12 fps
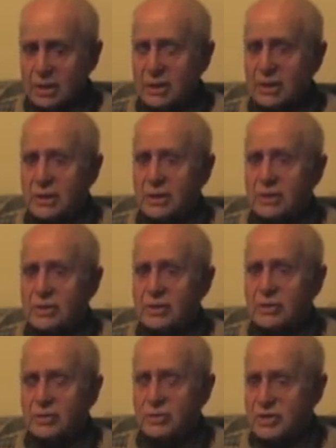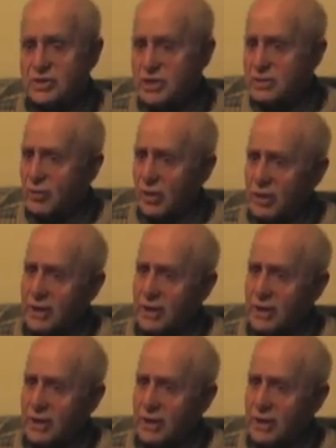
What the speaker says: to the seawall.